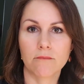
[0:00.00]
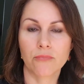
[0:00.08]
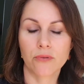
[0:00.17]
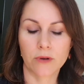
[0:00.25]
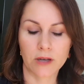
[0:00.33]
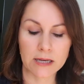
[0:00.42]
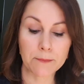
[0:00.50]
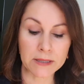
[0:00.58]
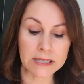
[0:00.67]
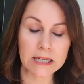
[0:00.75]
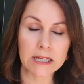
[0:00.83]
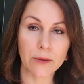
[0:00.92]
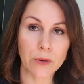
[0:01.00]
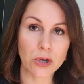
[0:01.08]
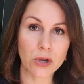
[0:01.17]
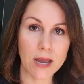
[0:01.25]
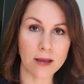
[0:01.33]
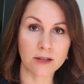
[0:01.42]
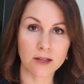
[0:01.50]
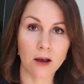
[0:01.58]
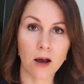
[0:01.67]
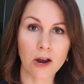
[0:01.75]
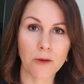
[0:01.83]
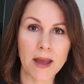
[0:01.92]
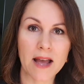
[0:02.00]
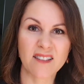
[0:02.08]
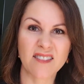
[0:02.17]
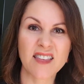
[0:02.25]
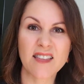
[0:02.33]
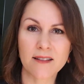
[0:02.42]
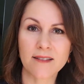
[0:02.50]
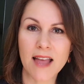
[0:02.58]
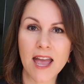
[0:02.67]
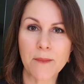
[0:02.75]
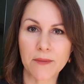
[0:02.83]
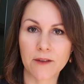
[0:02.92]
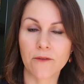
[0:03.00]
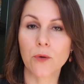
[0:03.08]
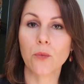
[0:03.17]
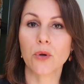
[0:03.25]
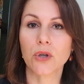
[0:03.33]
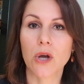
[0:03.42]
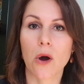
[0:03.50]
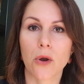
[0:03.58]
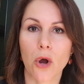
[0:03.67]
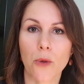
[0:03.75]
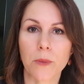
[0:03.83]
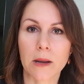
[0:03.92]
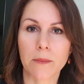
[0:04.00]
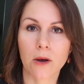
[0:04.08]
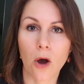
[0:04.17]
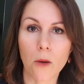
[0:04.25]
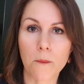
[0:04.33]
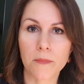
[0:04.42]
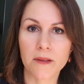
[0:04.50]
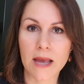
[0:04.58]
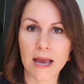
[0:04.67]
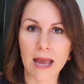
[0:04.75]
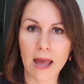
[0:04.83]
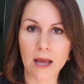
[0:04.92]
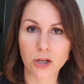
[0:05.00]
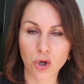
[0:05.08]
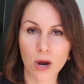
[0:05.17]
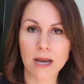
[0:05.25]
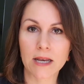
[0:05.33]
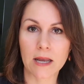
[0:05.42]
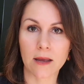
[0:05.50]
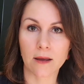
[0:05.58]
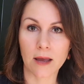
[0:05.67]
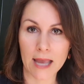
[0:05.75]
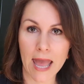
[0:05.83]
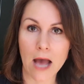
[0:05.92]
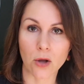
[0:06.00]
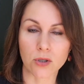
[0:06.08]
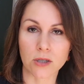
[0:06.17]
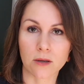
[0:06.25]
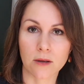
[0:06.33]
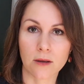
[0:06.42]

particularly when you get to the higher amounts, they're the same as if you were to go and open up a CommSec trading account.